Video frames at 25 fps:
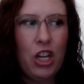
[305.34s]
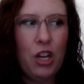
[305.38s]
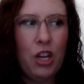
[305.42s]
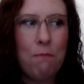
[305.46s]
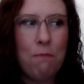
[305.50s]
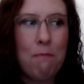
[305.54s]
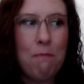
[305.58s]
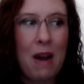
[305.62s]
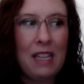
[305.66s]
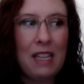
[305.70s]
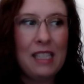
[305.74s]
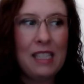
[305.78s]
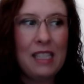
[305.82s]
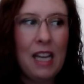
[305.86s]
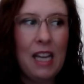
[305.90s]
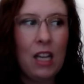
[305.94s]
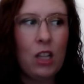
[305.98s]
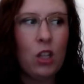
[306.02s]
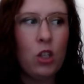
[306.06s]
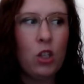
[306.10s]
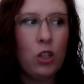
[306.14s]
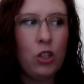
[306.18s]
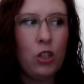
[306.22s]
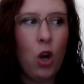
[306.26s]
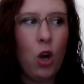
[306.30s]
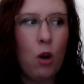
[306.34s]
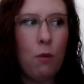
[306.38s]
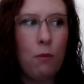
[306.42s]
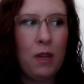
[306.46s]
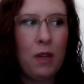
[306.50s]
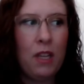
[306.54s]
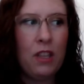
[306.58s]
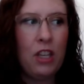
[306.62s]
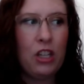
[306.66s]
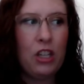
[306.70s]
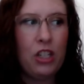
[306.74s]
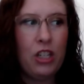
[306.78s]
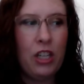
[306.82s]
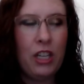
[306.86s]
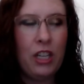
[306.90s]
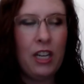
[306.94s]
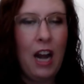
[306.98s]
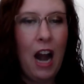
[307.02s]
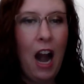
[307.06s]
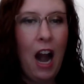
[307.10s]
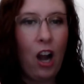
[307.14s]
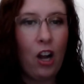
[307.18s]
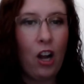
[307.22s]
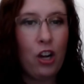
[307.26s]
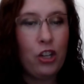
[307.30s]
my seller told me that she had
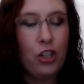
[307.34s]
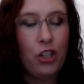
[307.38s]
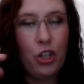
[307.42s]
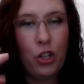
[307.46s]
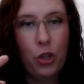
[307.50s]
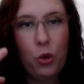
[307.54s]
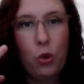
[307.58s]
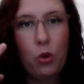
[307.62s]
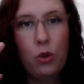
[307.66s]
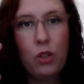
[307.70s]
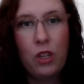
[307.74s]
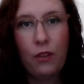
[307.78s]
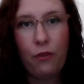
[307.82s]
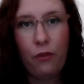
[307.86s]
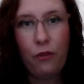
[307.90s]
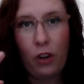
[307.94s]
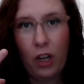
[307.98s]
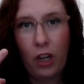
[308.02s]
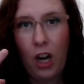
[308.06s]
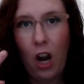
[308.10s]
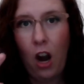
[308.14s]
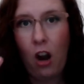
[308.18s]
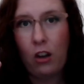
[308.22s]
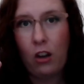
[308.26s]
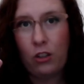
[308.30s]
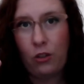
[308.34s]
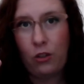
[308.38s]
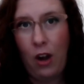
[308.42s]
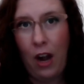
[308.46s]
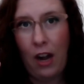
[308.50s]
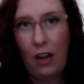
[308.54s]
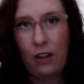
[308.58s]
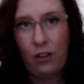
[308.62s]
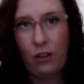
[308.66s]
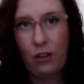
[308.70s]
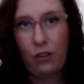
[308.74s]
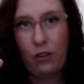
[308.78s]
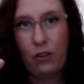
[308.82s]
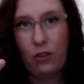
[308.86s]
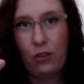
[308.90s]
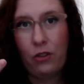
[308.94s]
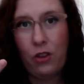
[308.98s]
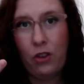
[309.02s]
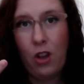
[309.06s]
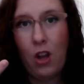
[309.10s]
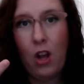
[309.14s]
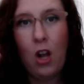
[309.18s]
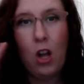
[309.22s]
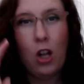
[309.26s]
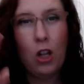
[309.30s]
hired two different
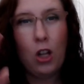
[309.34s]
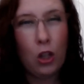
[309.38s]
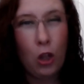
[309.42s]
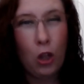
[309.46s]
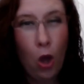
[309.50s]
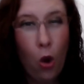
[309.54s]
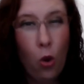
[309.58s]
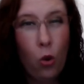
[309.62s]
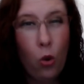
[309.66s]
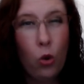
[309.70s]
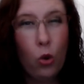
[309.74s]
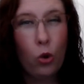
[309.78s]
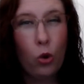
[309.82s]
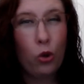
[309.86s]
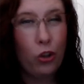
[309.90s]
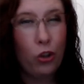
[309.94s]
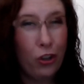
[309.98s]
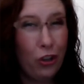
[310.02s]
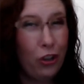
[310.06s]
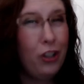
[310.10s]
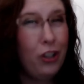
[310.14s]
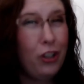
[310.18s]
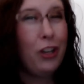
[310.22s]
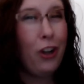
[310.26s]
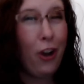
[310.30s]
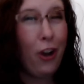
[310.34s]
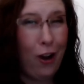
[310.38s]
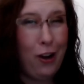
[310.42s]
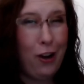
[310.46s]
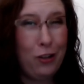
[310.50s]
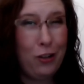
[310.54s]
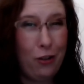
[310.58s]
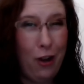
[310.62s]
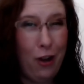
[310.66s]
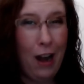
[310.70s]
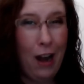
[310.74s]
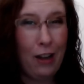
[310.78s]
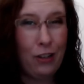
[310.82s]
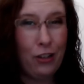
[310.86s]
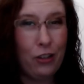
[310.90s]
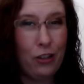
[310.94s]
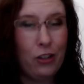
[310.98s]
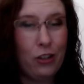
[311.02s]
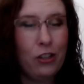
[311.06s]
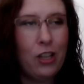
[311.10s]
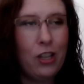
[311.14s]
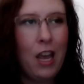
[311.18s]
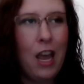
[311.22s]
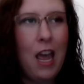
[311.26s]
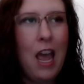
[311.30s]
contractors, local good
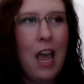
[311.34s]
contractors,